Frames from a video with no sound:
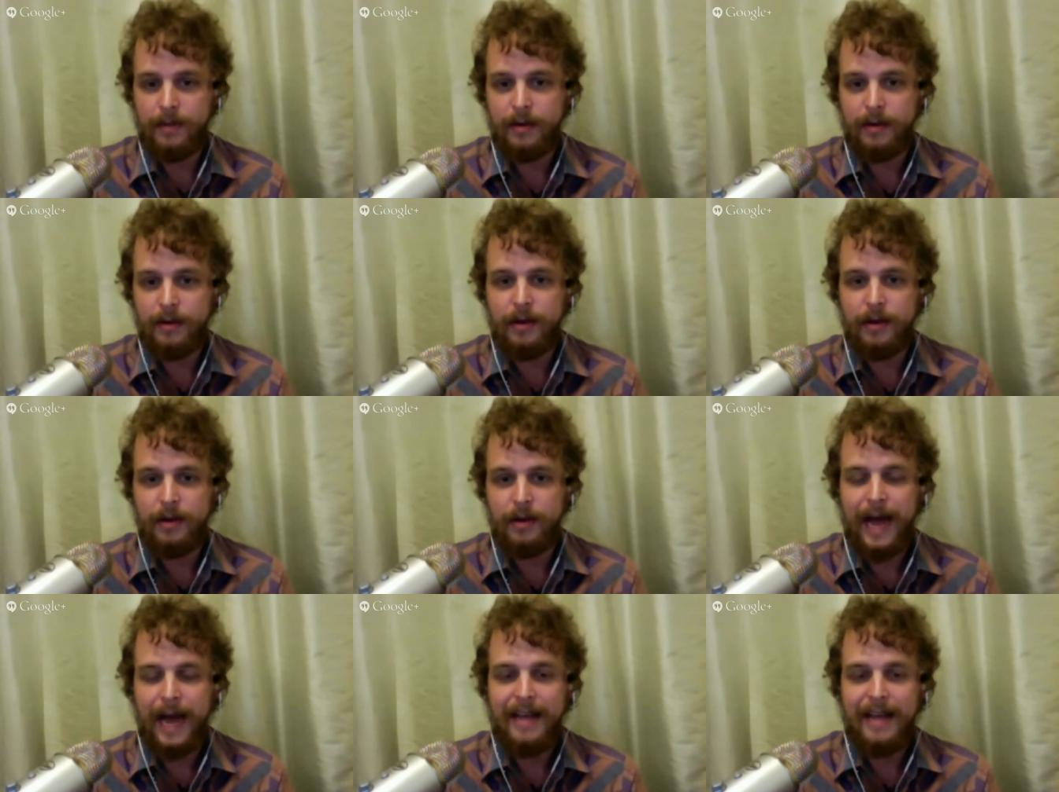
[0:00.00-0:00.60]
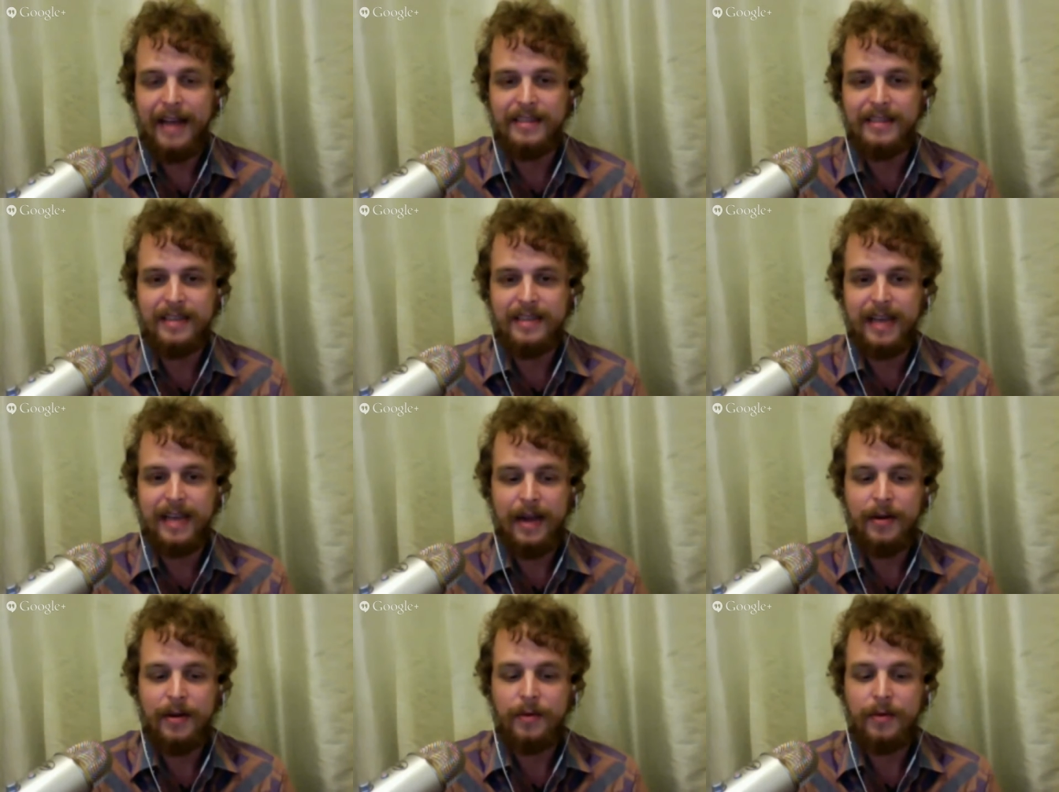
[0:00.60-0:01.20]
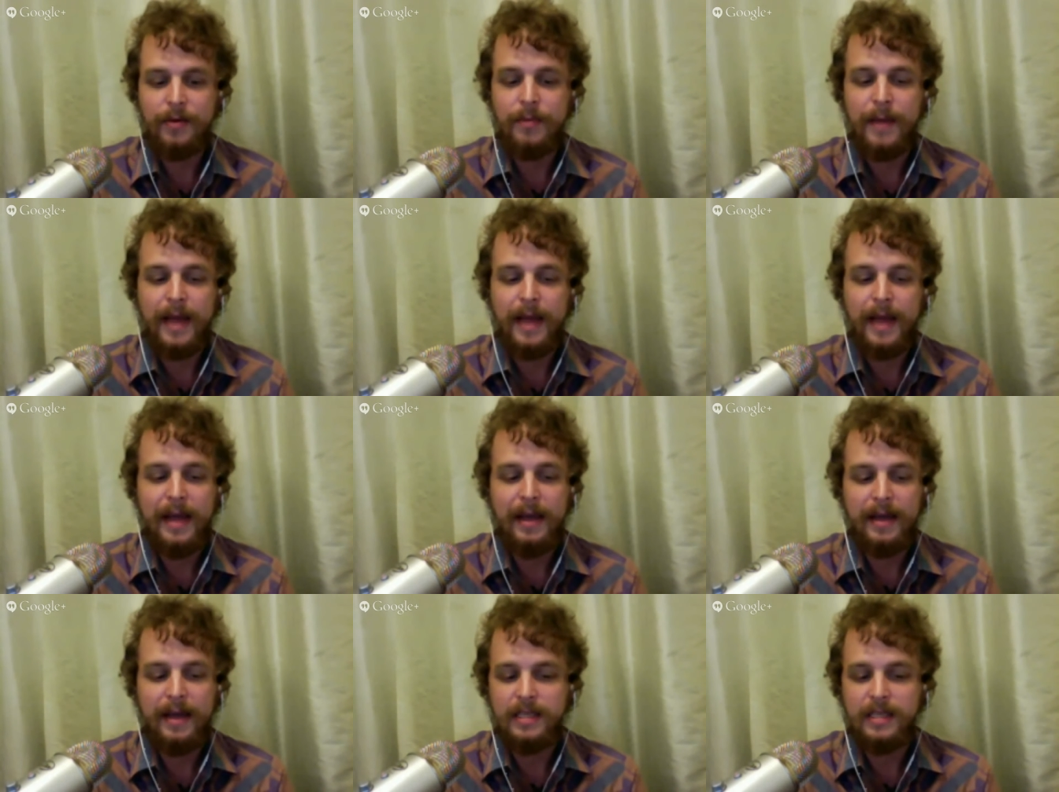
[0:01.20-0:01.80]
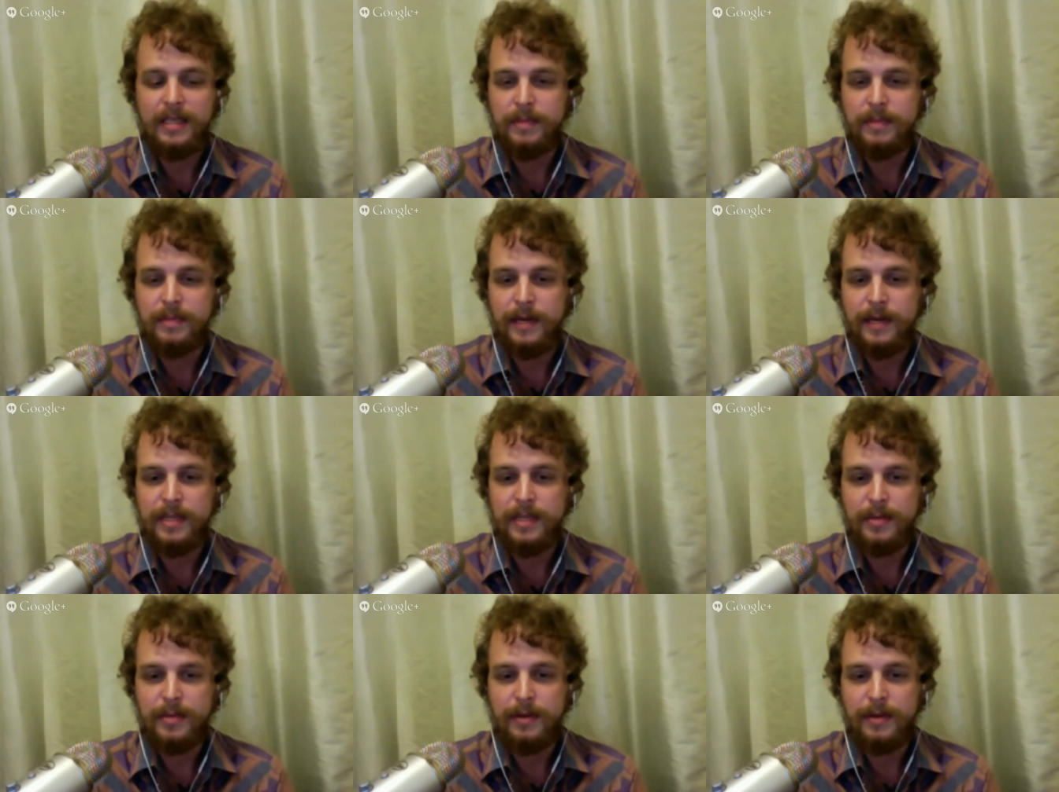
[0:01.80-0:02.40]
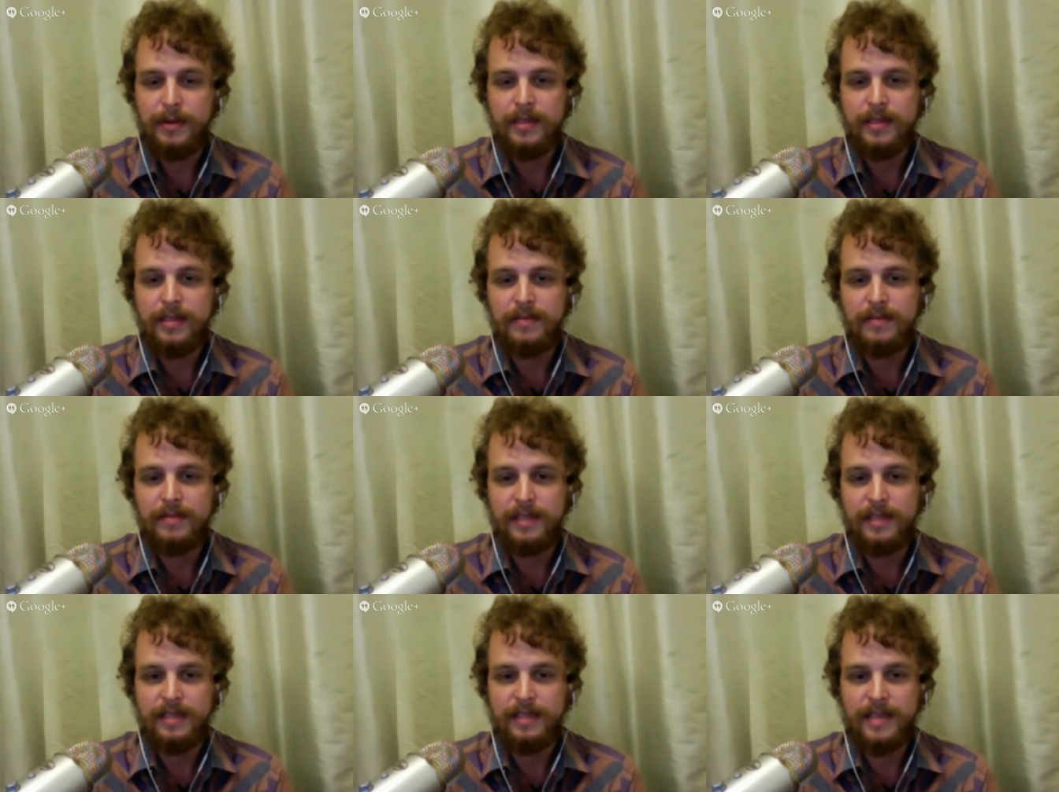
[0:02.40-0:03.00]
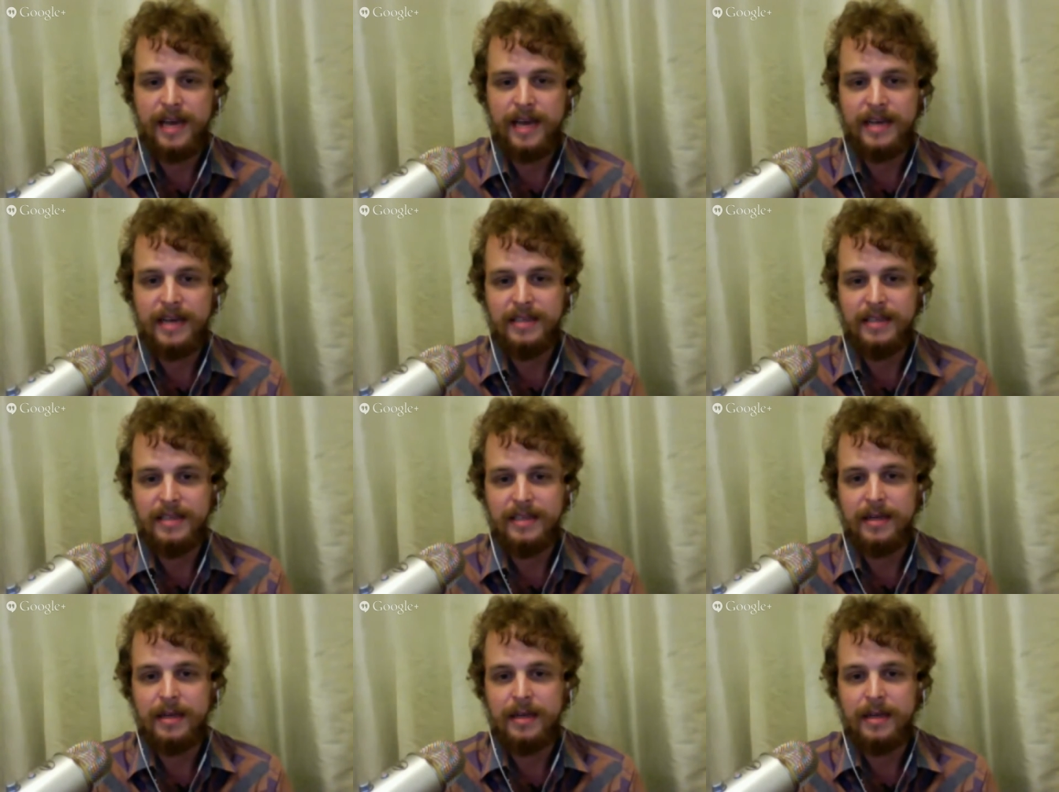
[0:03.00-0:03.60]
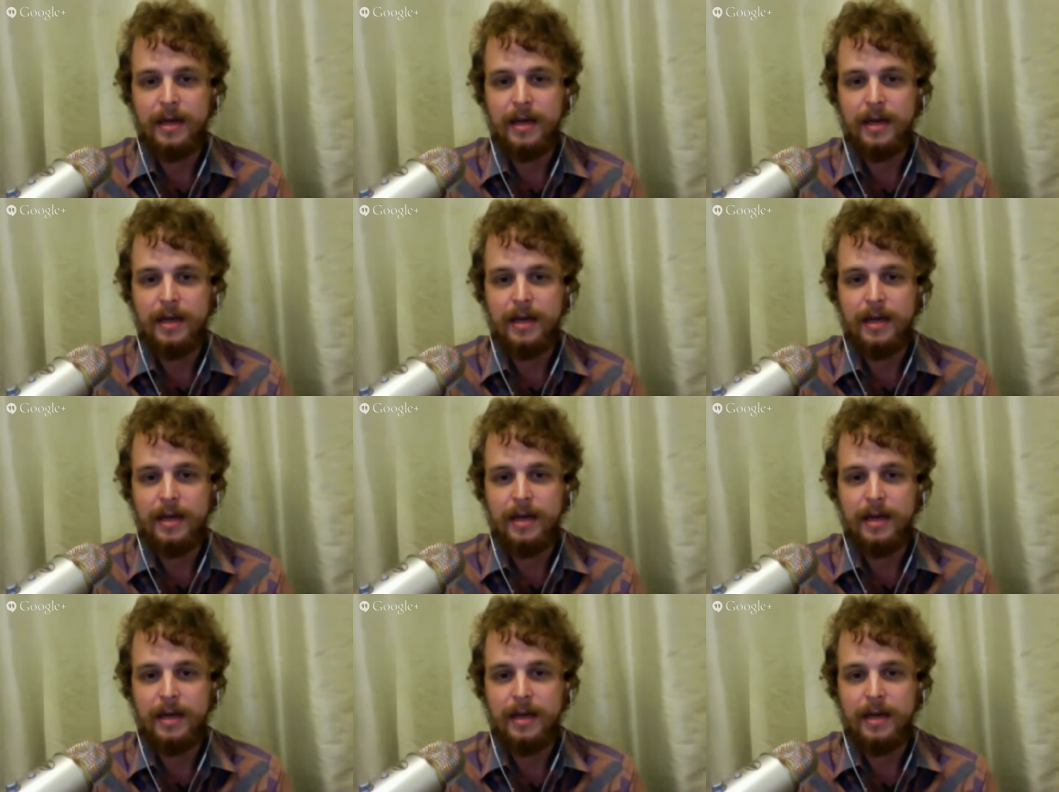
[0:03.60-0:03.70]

who may experience relative success in